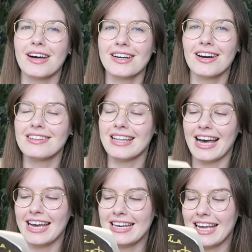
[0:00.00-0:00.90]
Bought it
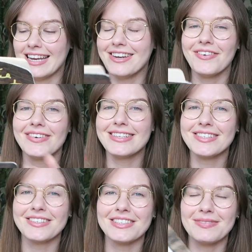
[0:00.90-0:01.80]
online and no one
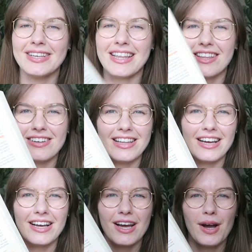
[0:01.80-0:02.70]
told me that there are
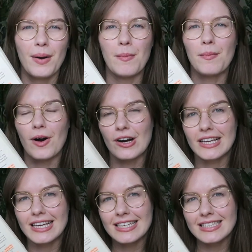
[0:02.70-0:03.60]
like
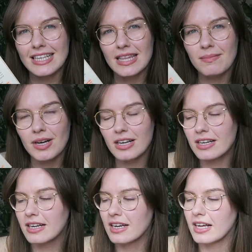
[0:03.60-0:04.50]
markings in the
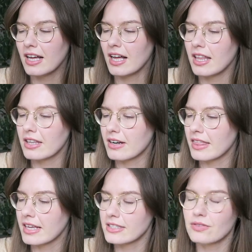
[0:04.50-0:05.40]
book. There
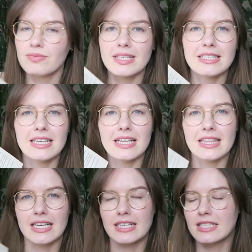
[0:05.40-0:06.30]
are things
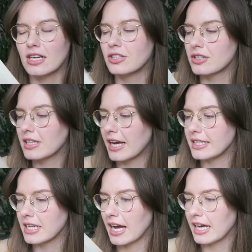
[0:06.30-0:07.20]
written, things
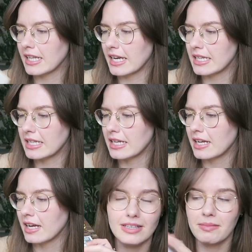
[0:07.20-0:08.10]
underlined, highlighted.
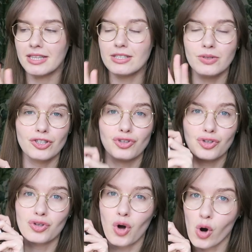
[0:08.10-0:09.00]
I mean, this was
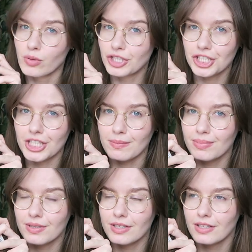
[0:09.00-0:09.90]
so cheap
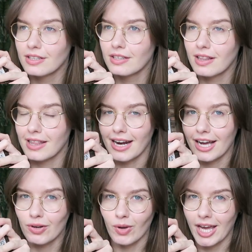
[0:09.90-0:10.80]
that
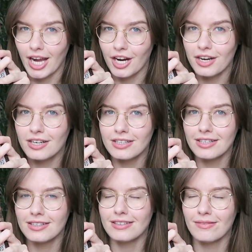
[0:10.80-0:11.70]
I don't care,
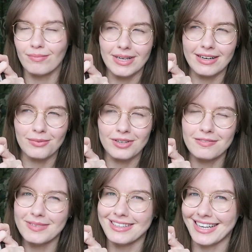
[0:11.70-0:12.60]
but it would
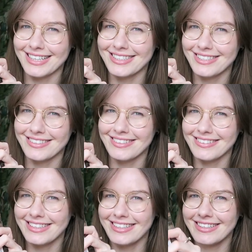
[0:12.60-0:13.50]
have been nice to
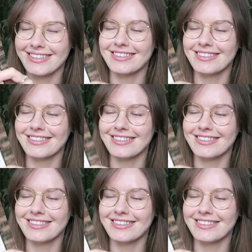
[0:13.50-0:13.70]
know that, you